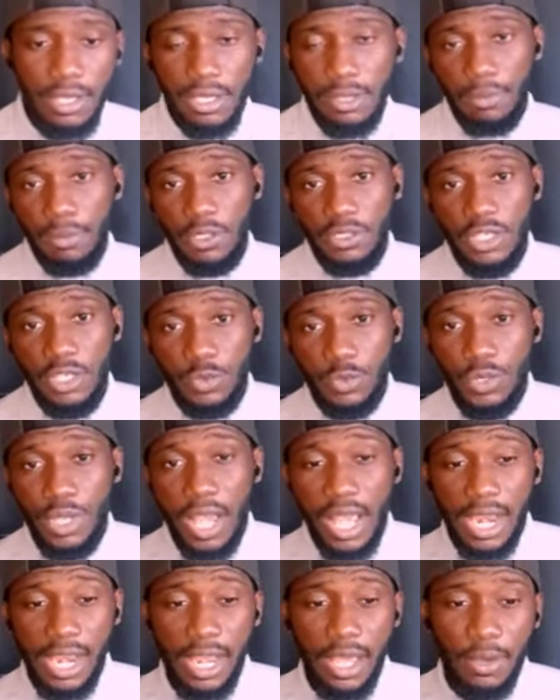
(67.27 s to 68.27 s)
A budget
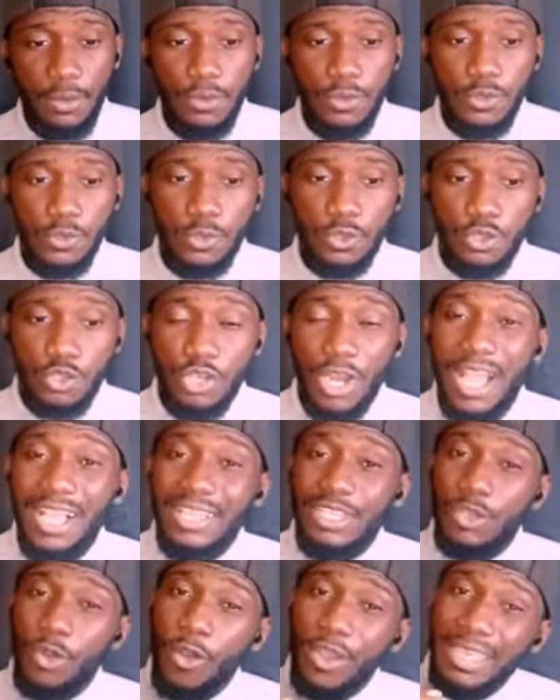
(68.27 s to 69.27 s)
will allow you to
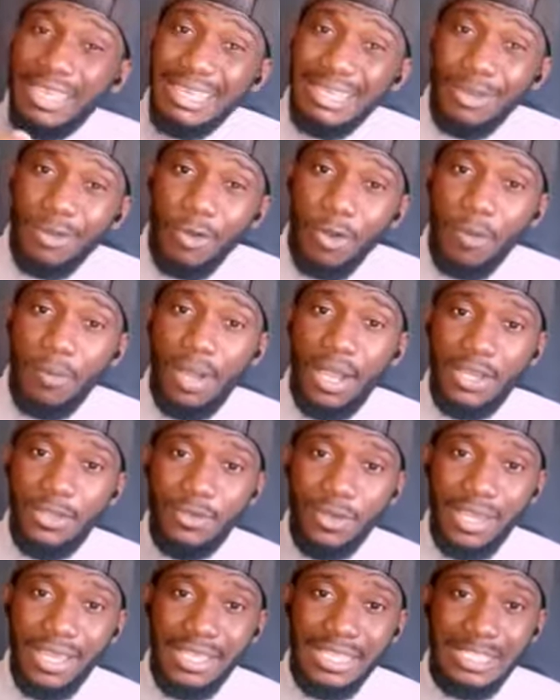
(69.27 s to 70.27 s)
track your income
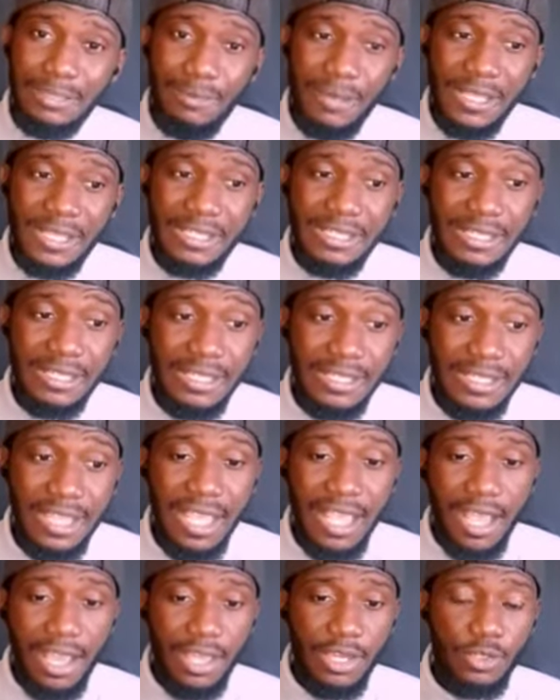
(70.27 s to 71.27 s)
and your expenses,